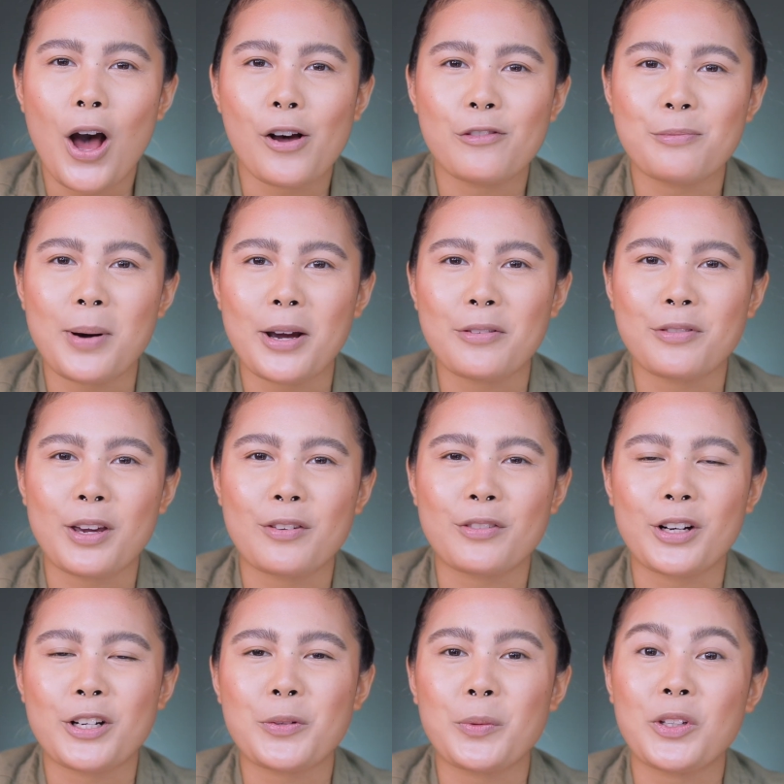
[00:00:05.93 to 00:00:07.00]
of my
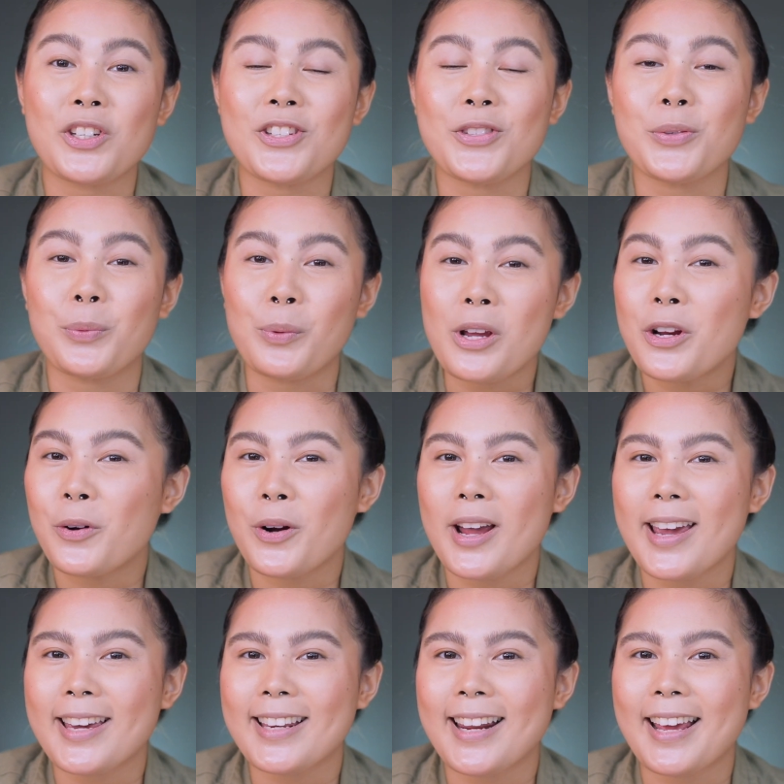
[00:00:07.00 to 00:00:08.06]
favorite, which is
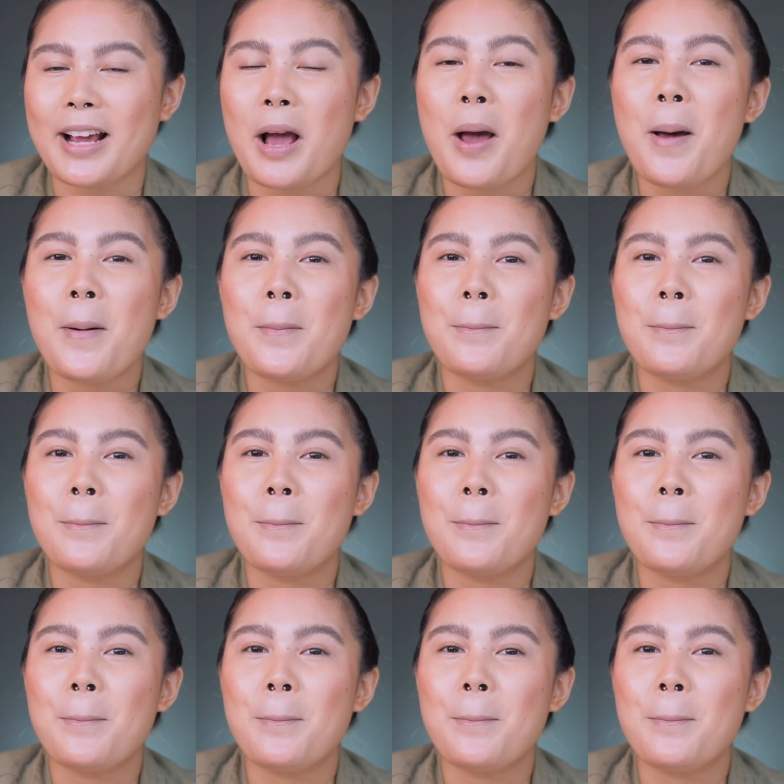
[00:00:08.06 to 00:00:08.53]
recreating